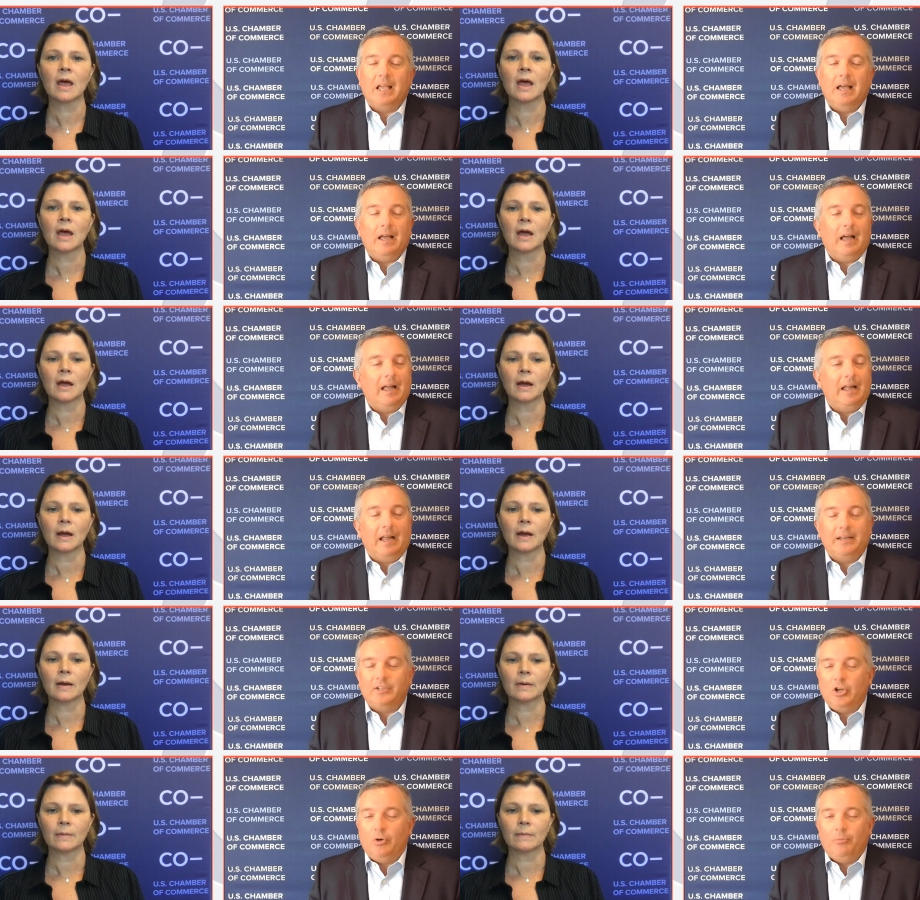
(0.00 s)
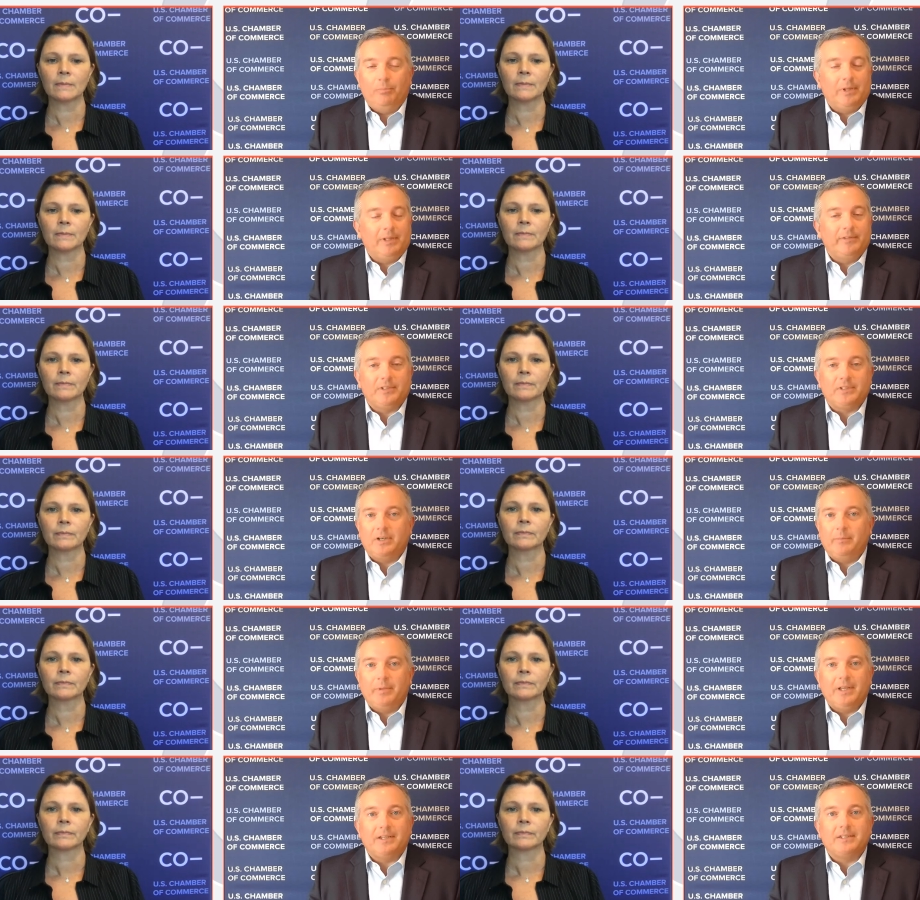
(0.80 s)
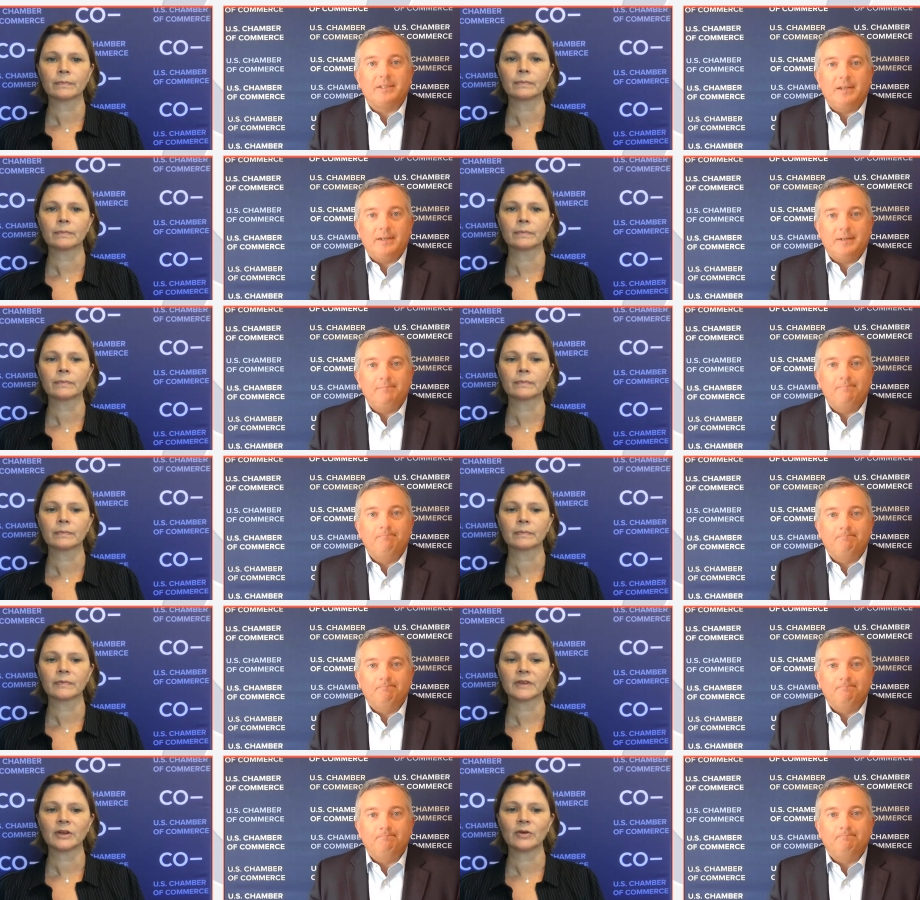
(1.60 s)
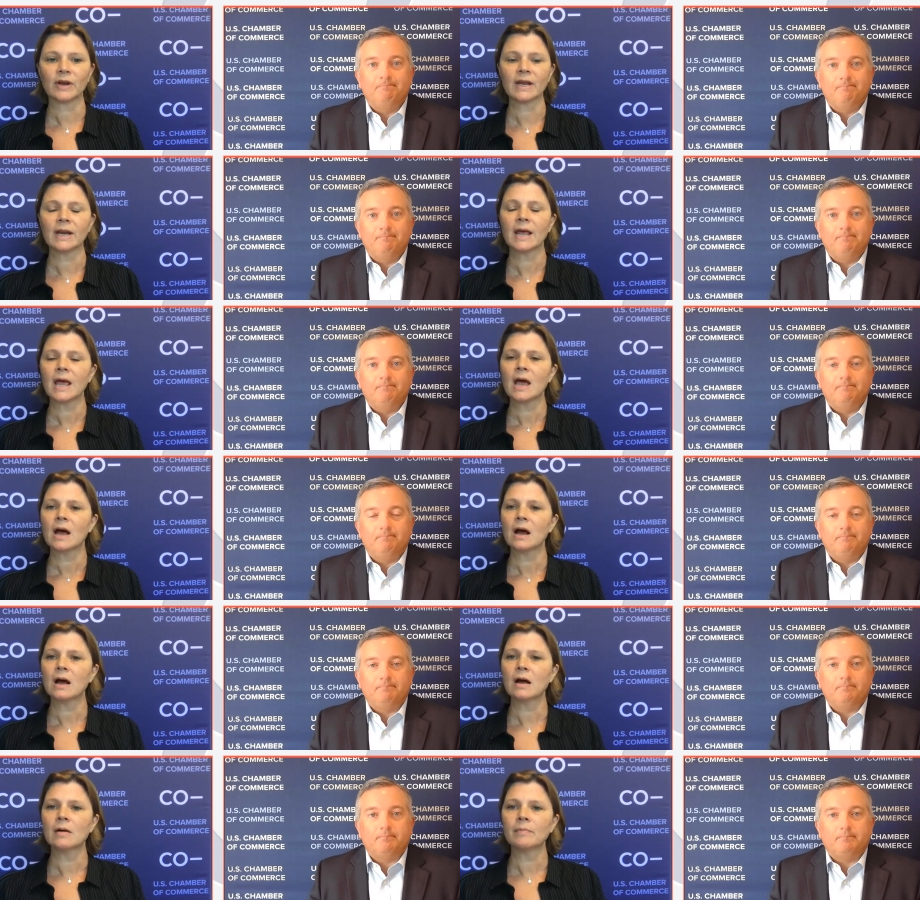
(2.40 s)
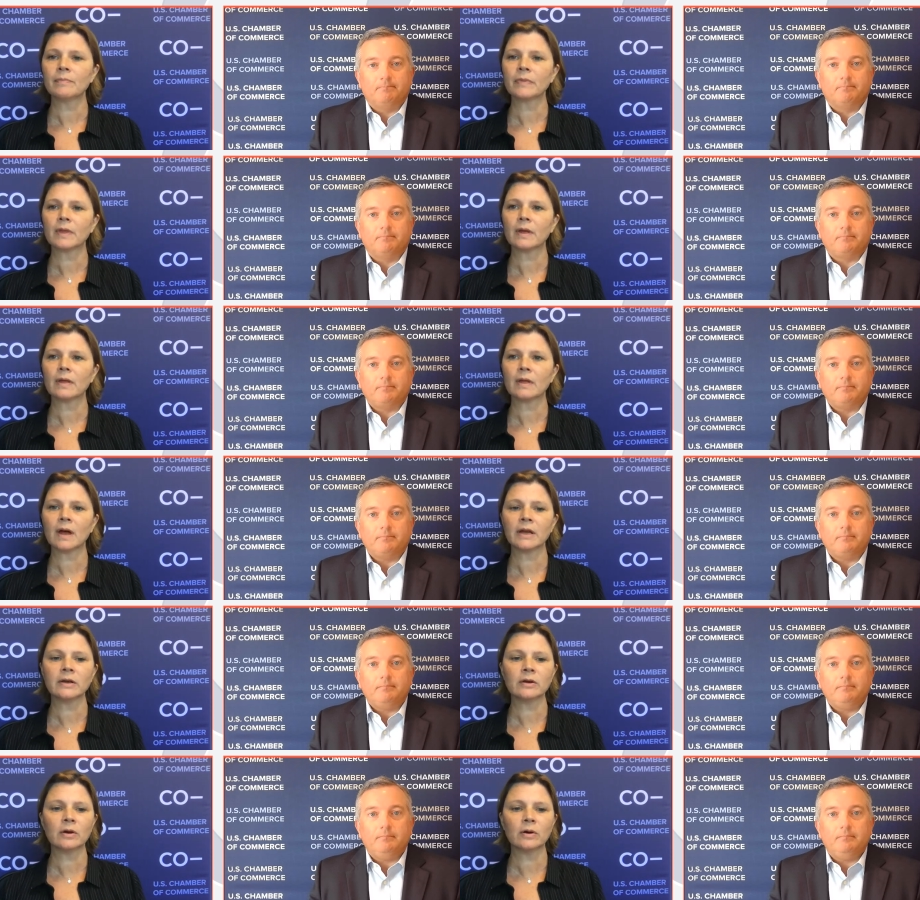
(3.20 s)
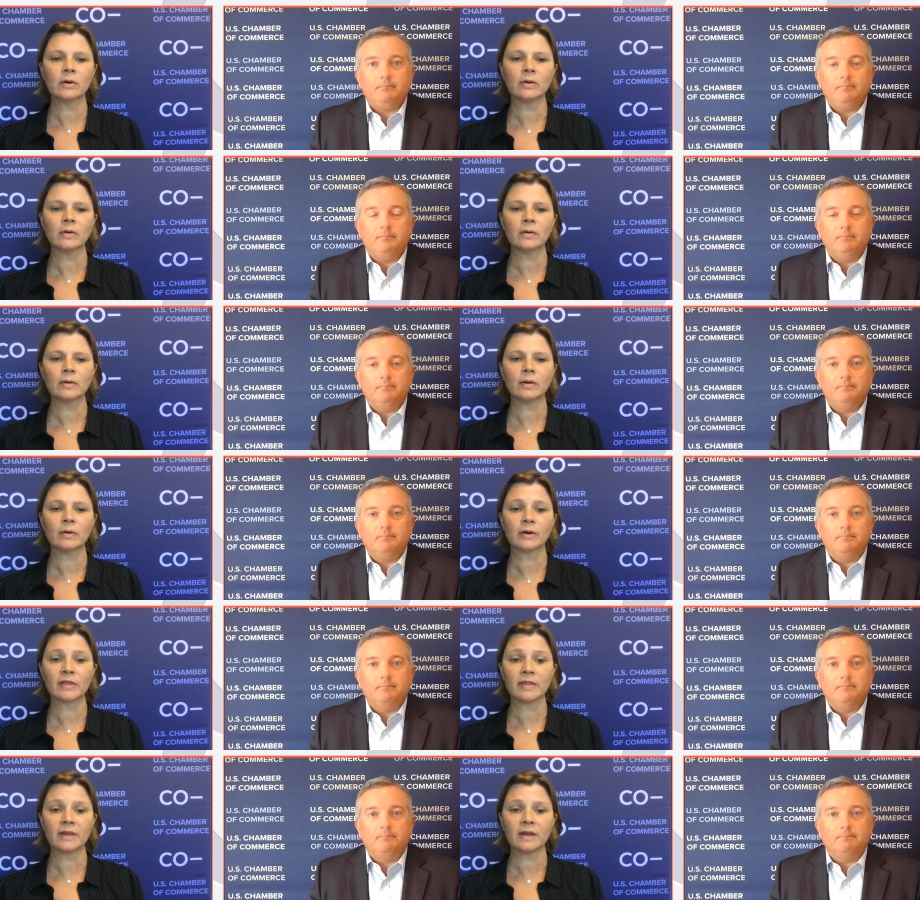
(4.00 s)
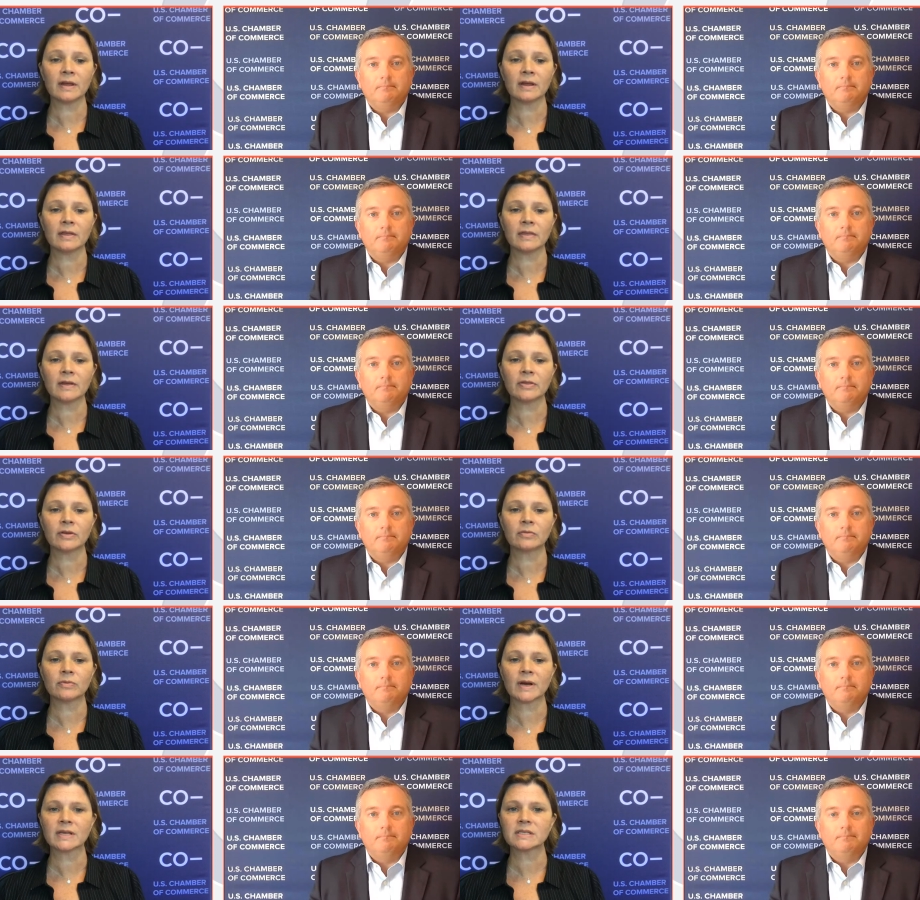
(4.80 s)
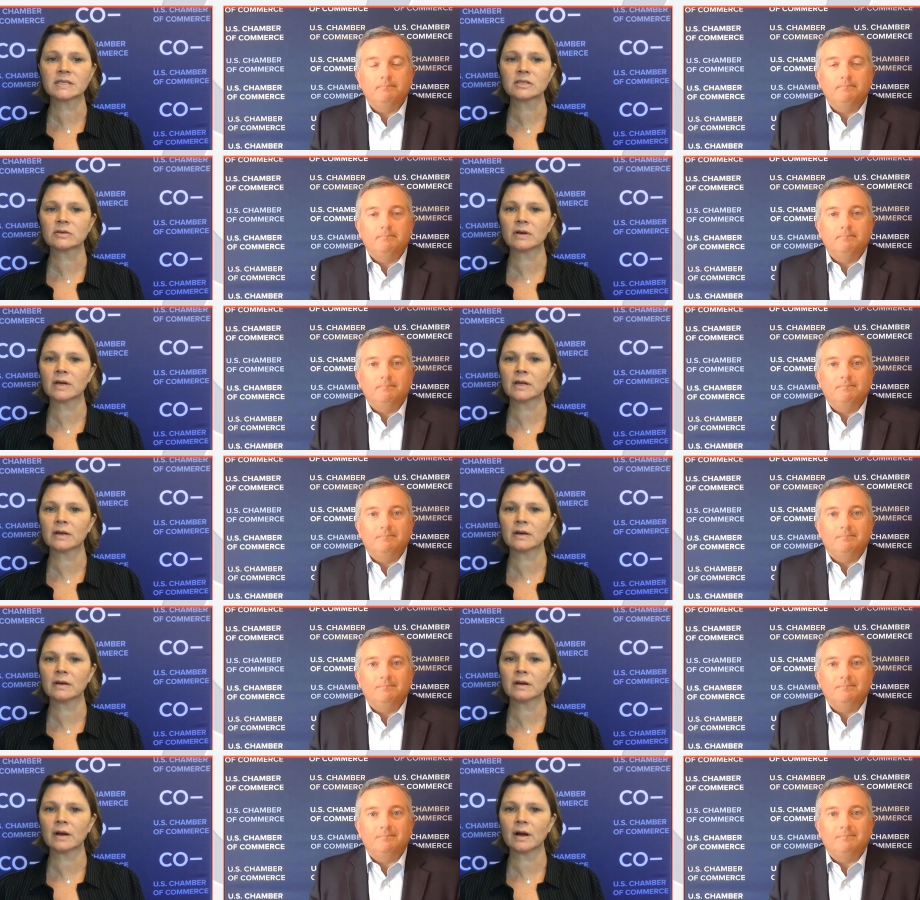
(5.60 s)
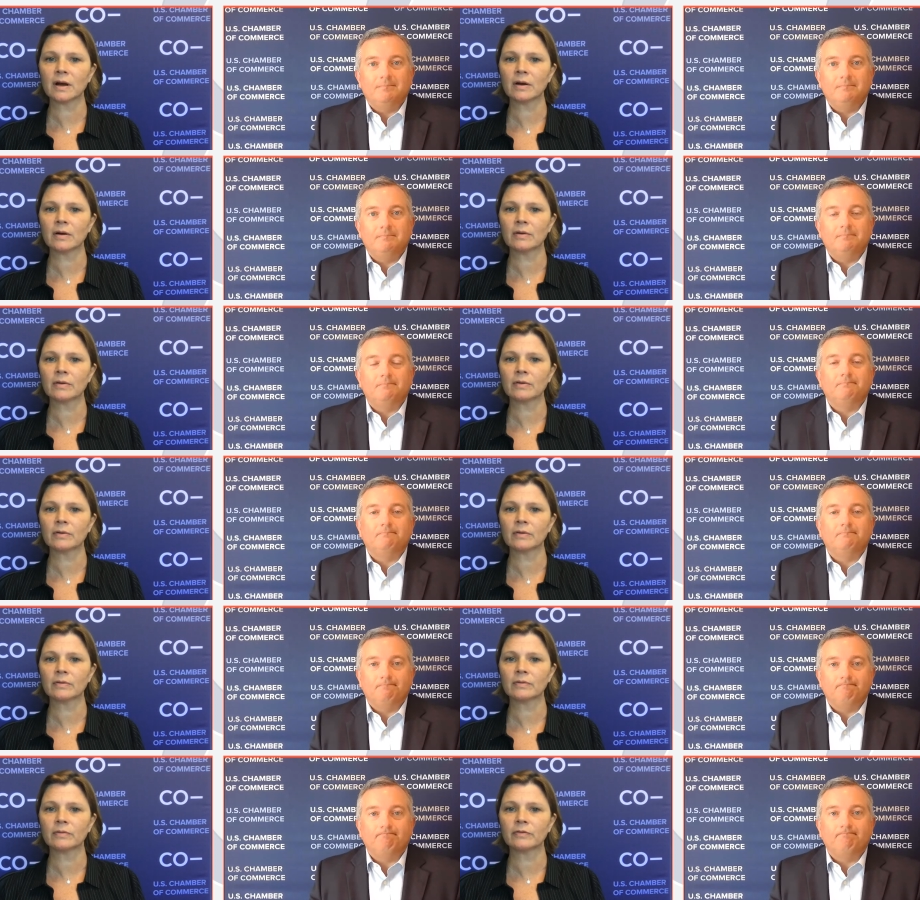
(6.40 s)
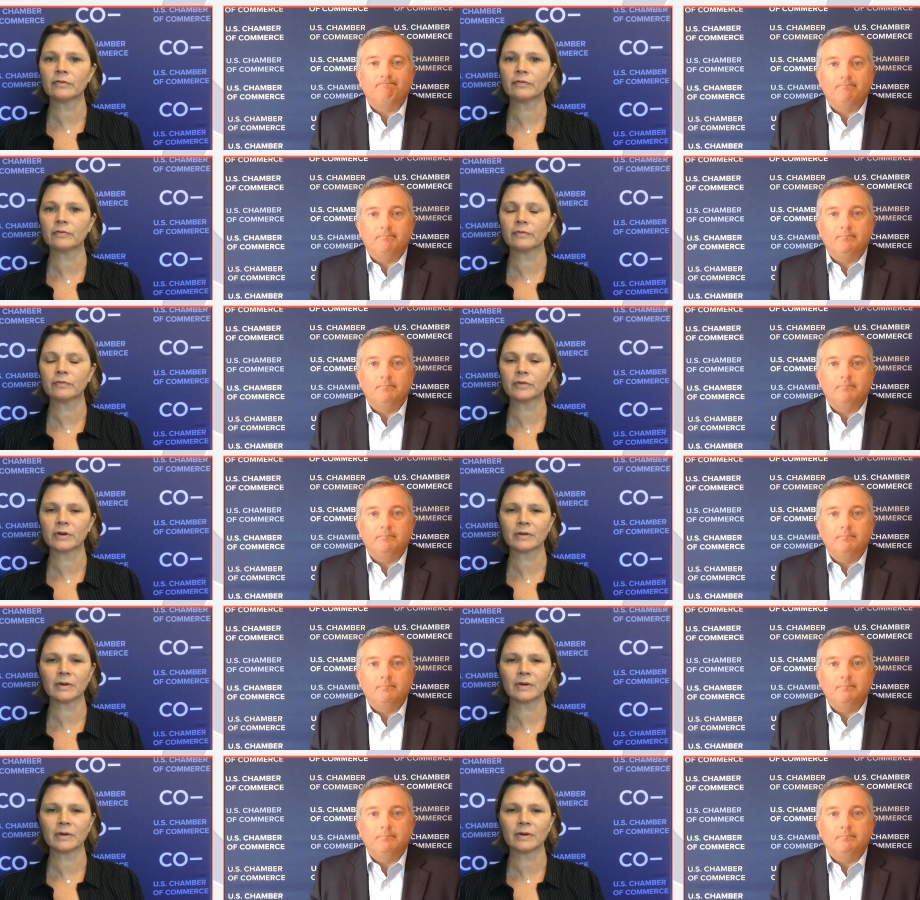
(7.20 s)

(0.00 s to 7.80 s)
Speaker 1: Uh, I, I don't believe it's going to be extended.
Speaker 2: Great. Um, I know or think that the Restaurant uh, Re